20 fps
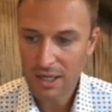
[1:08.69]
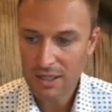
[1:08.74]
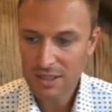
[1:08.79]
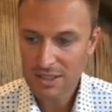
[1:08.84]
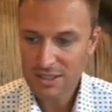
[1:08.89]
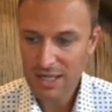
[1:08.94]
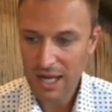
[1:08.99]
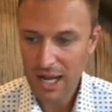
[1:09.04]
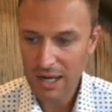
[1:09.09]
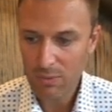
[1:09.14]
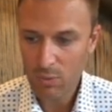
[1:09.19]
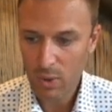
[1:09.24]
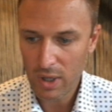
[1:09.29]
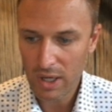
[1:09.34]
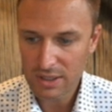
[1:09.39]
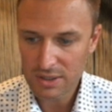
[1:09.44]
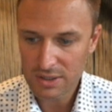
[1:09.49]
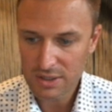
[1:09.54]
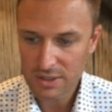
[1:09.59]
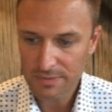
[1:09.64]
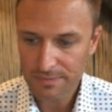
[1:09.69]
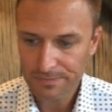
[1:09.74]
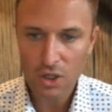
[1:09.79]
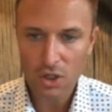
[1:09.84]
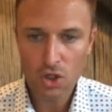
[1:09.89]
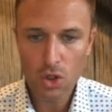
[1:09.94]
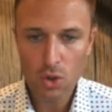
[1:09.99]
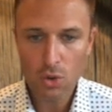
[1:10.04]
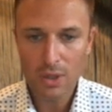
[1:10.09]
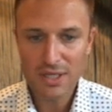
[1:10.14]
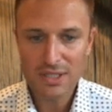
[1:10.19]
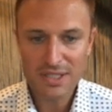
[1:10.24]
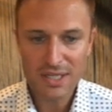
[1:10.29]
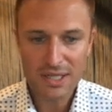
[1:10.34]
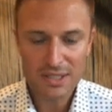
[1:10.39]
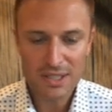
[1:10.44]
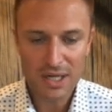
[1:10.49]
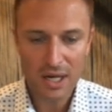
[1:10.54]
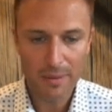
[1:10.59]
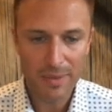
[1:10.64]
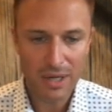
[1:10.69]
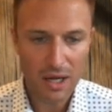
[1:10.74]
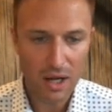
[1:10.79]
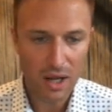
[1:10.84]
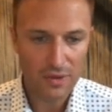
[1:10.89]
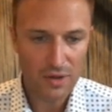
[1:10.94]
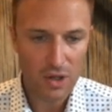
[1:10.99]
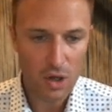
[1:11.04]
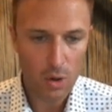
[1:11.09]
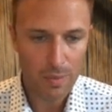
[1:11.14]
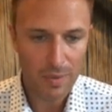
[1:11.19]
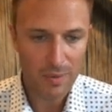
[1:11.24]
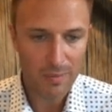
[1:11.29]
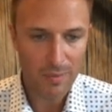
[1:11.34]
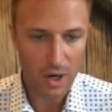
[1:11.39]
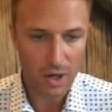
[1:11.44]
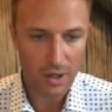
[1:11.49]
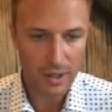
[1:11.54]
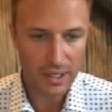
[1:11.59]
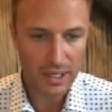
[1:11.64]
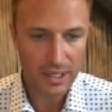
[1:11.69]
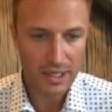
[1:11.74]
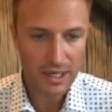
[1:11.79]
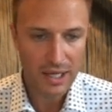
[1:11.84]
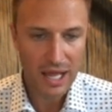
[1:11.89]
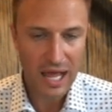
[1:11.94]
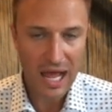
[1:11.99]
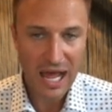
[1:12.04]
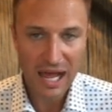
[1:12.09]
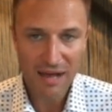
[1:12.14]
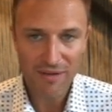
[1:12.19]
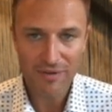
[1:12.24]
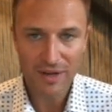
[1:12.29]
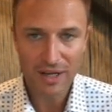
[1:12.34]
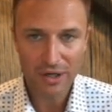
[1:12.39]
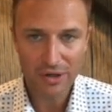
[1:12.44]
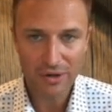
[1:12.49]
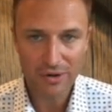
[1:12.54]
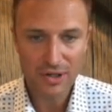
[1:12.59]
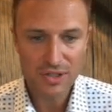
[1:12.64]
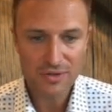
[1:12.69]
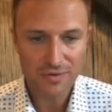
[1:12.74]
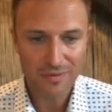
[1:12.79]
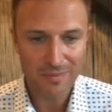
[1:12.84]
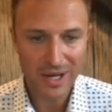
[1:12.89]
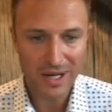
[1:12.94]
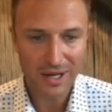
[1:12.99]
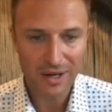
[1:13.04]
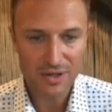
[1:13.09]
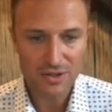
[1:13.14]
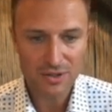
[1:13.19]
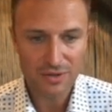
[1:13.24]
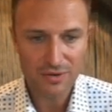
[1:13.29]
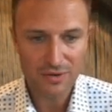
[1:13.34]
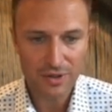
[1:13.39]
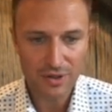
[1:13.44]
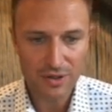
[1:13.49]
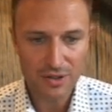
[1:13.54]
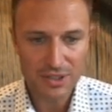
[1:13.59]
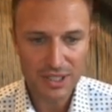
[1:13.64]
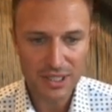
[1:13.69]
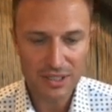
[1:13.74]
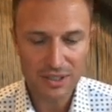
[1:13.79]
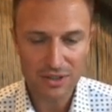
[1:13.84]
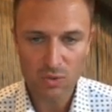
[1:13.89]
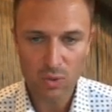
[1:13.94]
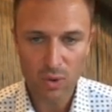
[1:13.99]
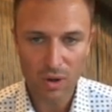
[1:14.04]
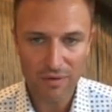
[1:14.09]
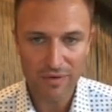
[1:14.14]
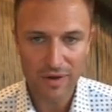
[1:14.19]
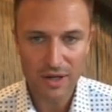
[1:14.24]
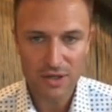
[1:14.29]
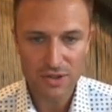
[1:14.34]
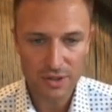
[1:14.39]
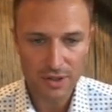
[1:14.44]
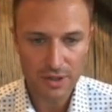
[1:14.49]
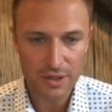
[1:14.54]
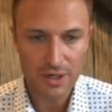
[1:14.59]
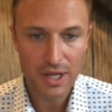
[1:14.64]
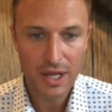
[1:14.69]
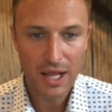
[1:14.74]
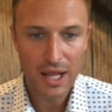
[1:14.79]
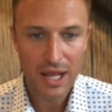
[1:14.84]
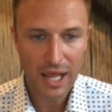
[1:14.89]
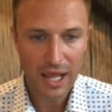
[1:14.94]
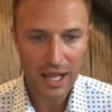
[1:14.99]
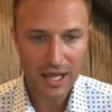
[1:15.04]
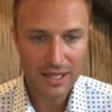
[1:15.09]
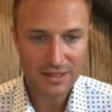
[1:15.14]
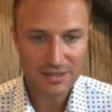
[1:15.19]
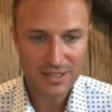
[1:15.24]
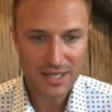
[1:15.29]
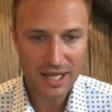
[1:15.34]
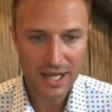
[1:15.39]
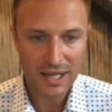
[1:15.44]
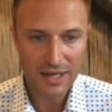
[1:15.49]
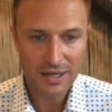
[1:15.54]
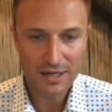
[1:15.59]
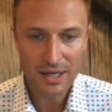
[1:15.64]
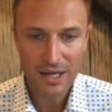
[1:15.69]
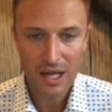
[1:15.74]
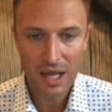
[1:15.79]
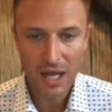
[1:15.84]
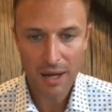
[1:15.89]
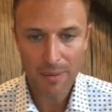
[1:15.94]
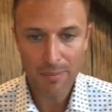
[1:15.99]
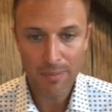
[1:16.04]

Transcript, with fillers: sideways new listings coming on the open market have increased from 813 to 1210 uh,